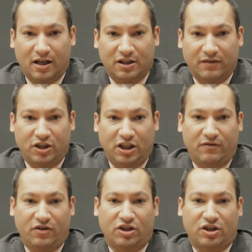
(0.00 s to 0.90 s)
Given the
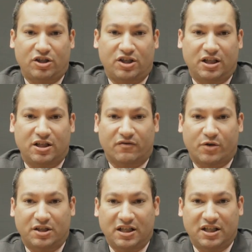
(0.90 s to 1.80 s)
inefficiencies of
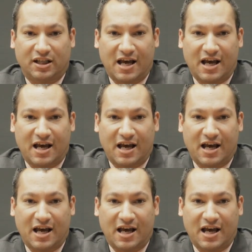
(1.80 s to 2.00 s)
what D.C.